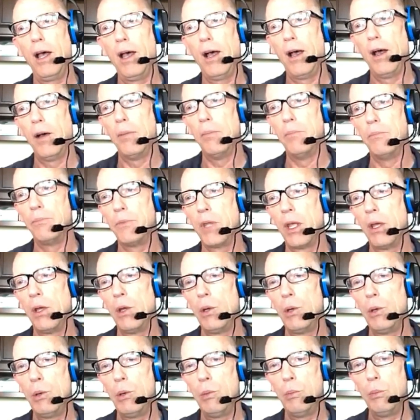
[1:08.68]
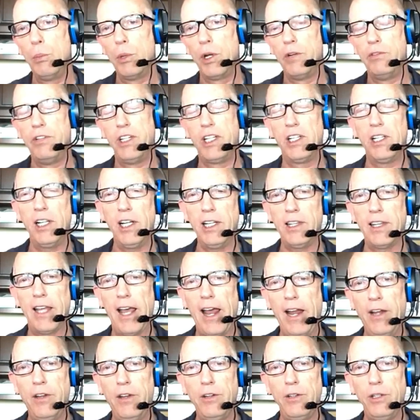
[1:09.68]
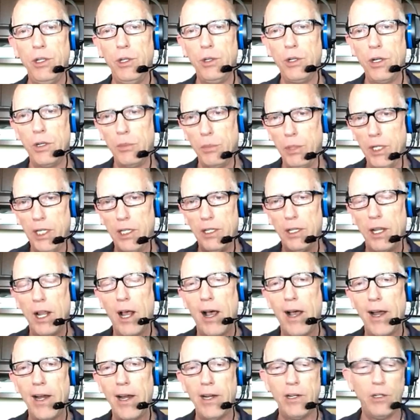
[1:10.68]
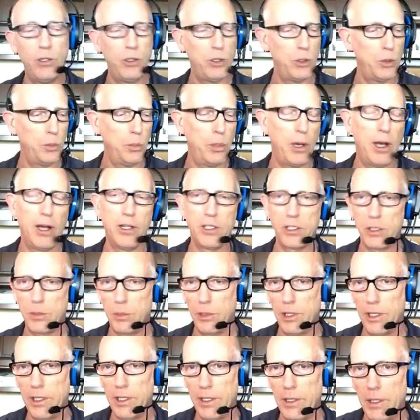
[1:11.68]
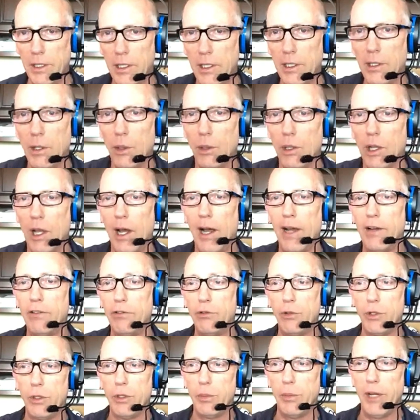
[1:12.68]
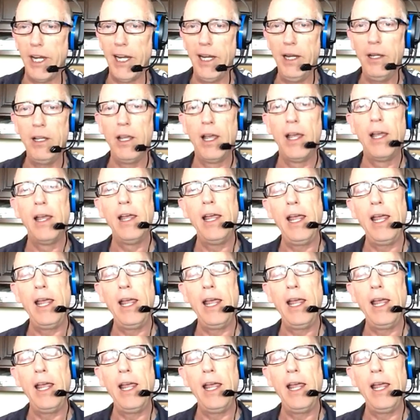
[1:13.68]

Um, but if you click that, you can be in line to possibly go live with me.